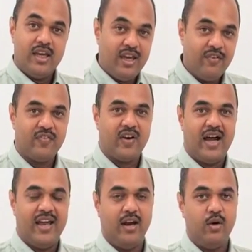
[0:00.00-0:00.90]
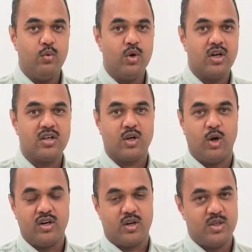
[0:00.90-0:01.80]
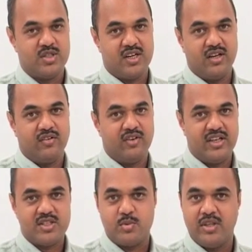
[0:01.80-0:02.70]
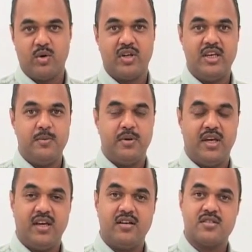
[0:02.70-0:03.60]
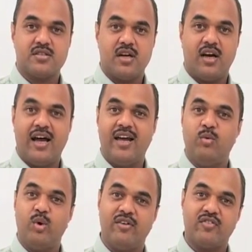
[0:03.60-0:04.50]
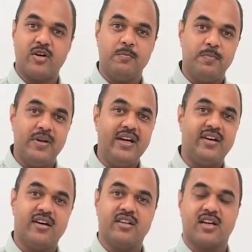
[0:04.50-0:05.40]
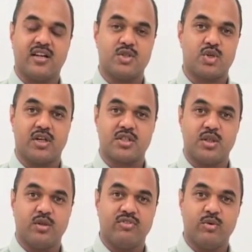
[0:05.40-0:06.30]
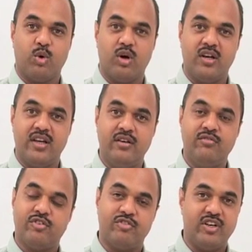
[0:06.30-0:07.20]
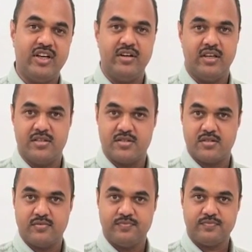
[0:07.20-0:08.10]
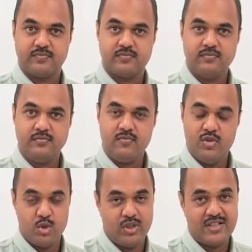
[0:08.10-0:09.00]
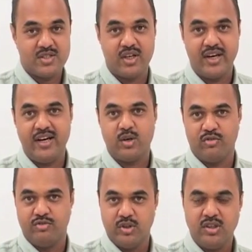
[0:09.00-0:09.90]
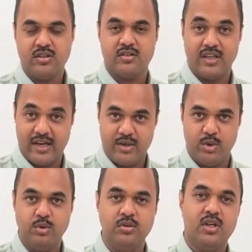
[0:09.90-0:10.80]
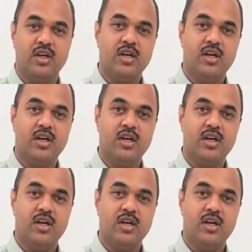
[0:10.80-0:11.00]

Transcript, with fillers: If I had worked on consecutive days without any breaks, I would have completed the construction of the wall in 15 days. So that's the rate of work that I do.